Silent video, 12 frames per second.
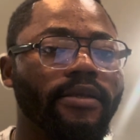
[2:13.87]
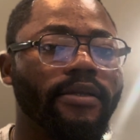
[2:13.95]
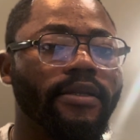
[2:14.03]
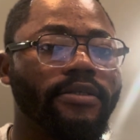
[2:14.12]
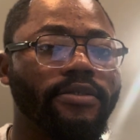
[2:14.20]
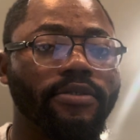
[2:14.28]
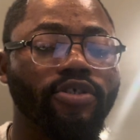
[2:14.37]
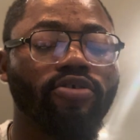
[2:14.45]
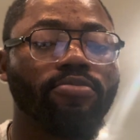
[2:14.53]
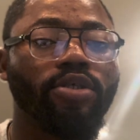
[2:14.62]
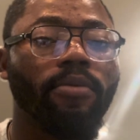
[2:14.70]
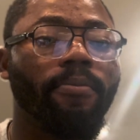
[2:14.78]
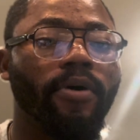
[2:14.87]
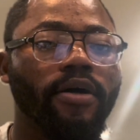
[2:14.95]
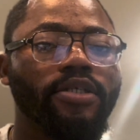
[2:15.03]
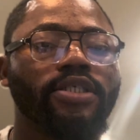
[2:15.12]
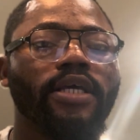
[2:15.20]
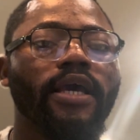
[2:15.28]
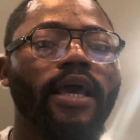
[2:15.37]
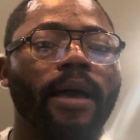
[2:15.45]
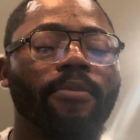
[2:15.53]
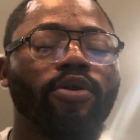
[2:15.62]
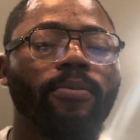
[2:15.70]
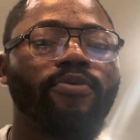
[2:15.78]
the description box, I'm
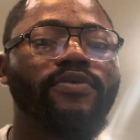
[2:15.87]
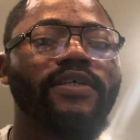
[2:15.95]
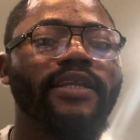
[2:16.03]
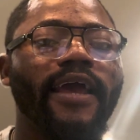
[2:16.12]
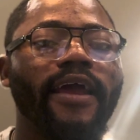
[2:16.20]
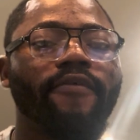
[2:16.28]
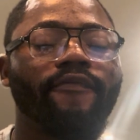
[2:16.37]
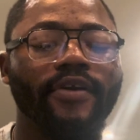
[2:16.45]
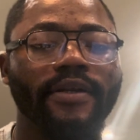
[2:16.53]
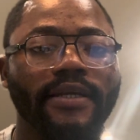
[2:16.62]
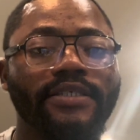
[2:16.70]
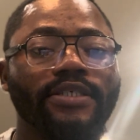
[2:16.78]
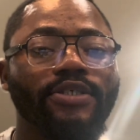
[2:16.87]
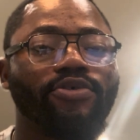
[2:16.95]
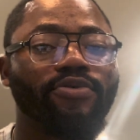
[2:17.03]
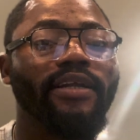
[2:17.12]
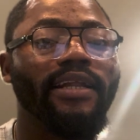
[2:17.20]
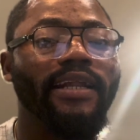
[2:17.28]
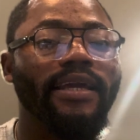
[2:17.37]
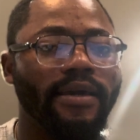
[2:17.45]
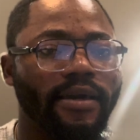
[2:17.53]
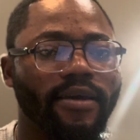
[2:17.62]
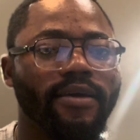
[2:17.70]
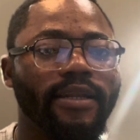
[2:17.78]
going to put in every necessary
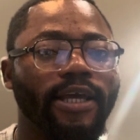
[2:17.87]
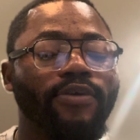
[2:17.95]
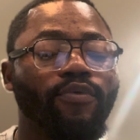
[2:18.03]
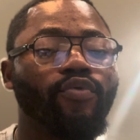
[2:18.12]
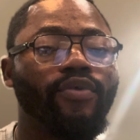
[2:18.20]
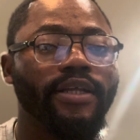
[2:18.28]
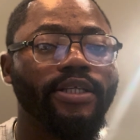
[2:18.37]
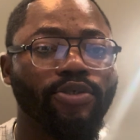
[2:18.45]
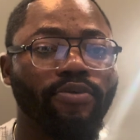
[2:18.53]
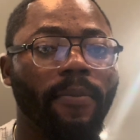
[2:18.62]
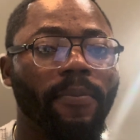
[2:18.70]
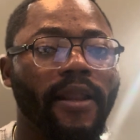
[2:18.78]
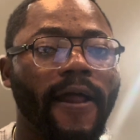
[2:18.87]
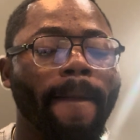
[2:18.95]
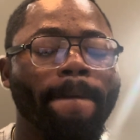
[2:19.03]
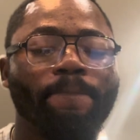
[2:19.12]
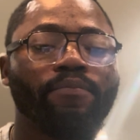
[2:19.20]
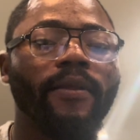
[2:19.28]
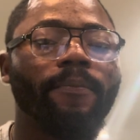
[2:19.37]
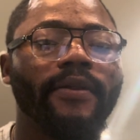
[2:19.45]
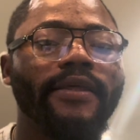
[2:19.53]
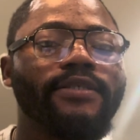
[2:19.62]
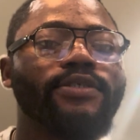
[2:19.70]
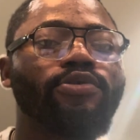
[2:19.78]
link that you would need to apply.
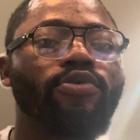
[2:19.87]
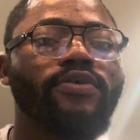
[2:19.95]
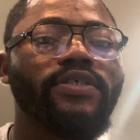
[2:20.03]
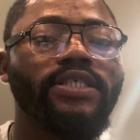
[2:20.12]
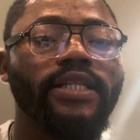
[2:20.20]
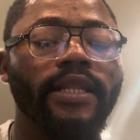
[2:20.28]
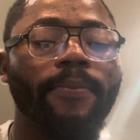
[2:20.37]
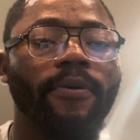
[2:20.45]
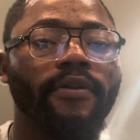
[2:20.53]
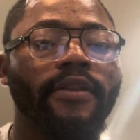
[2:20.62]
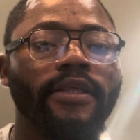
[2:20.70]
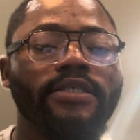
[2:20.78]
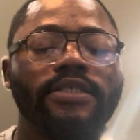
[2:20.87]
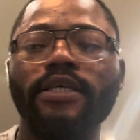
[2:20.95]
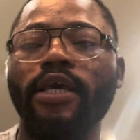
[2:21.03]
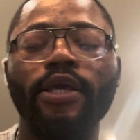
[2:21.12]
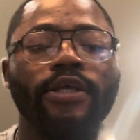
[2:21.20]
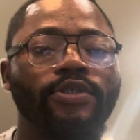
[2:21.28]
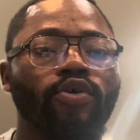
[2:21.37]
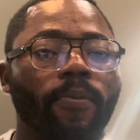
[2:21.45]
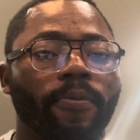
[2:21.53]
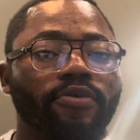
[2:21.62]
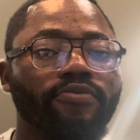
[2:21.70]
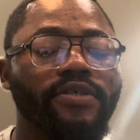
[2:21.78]
Please don't sleep on this. It's
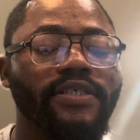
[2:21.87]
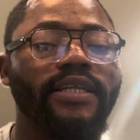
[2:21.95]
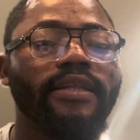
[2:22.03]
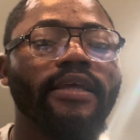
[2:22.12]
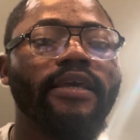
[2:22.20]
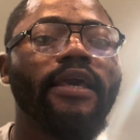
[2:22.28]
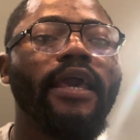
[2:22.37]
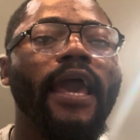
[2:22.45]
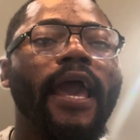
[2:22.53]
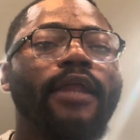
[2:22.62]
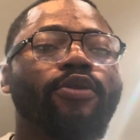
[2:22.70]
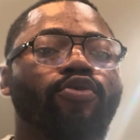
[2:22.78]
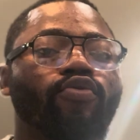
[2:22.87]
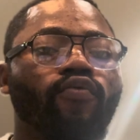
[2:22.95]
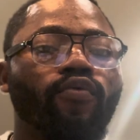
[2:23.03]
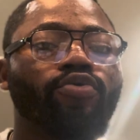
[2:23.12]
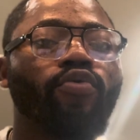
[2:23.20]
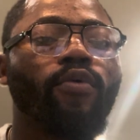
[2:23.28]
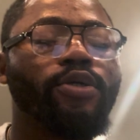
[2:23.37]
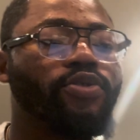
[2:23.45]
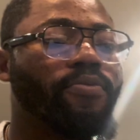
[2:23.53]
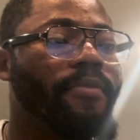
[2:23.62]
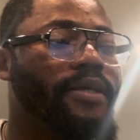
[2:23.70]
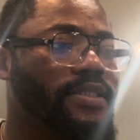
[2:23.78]
opened recently and you wouldn't want to
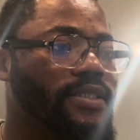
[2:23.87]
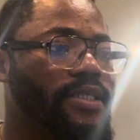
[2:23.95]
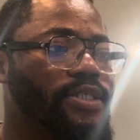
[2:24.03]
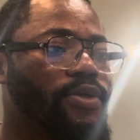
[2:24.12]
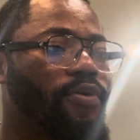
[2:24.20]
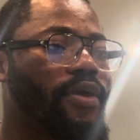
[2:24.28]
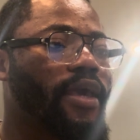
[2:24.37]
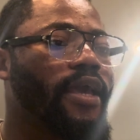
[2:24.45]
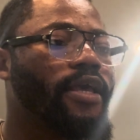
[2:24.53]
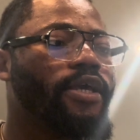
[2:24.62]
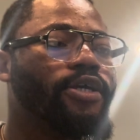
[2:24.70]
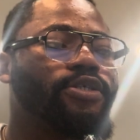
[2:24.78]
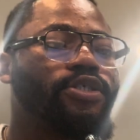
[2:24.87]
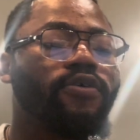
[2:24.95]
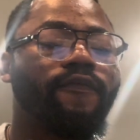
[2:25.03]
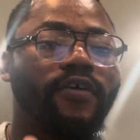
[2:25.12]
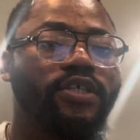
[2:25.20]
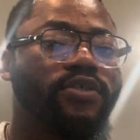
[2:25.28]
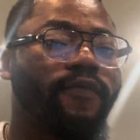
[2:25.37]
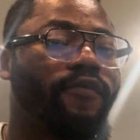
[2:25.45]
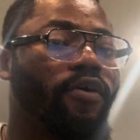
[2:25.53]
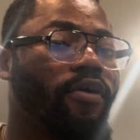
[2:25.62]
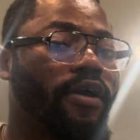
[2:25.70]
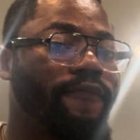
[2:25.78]
miss this, okay? So first of
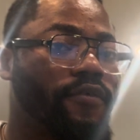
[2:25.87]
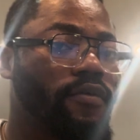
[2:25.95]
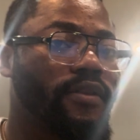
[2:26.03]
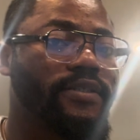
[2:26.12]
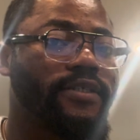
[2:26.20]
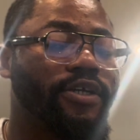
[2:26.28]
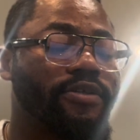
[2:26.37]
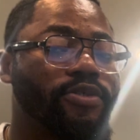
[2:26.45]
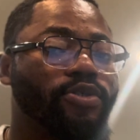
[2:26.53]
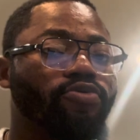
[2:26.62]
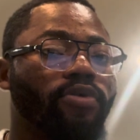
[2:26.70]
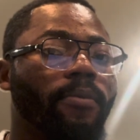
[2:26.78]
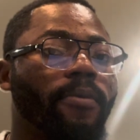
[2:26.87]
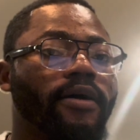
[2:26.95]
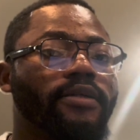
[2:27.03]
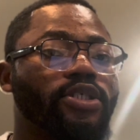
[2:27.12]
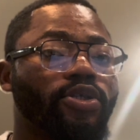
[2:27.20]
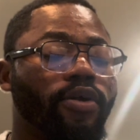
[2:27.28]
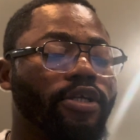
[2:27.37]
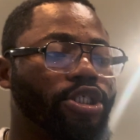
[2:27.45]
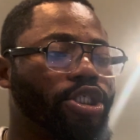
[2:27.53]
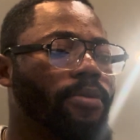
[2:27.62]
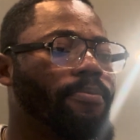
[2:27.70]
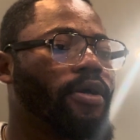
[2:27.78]
all, a few things that you need to know about the
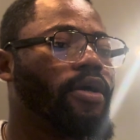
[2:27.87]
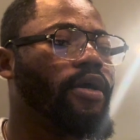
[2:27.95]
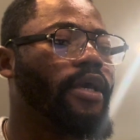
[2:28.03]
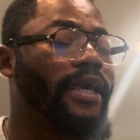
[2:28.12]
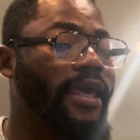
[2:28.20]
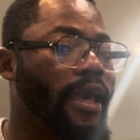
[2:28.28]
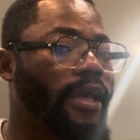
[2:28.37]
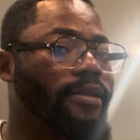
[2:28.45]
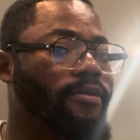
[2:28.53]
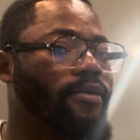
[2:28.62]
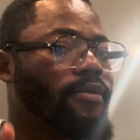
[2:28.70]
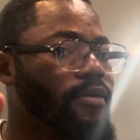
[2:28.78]
scholarship. Again,